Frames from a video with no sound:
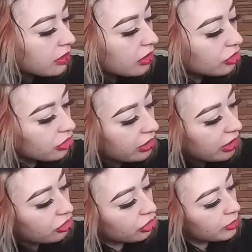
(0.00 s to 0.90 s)
which is
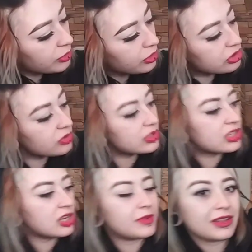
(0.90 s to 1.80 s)
a shimmer, so it's
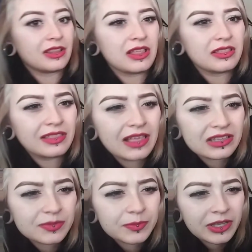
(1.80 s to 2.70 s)
going to be a lot
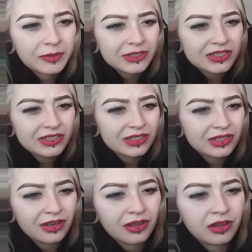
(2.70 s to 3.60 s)
less
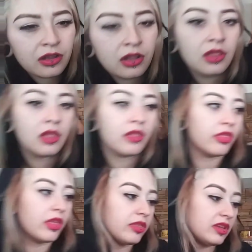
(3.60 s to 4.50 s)
pigmented
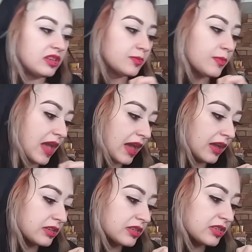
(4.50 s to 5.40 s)
than these
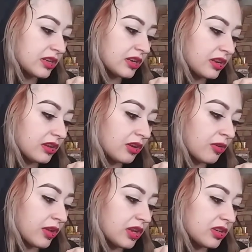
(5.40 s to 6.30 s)
mattes.
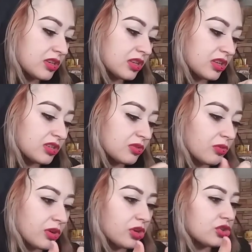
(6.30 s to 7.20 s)
Going into this
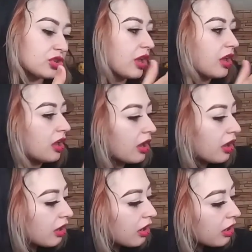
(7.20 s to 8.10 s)
orange shade
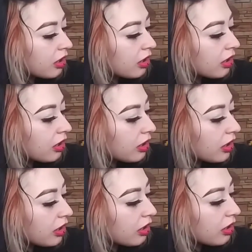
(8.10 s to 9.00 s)

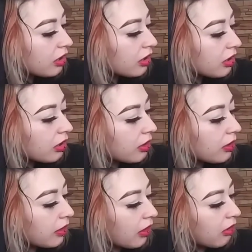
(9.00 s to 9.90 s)
here.
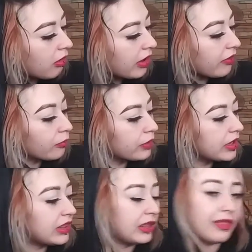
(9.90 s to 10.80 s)
Oh, I
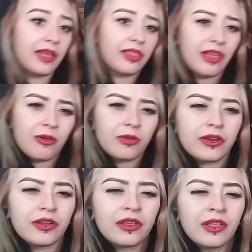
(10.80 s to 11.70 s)
really like that
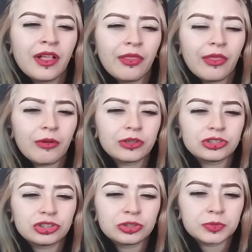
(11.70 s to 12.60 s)
one. That
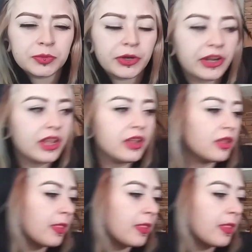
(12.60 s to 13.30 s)
one's super pretty.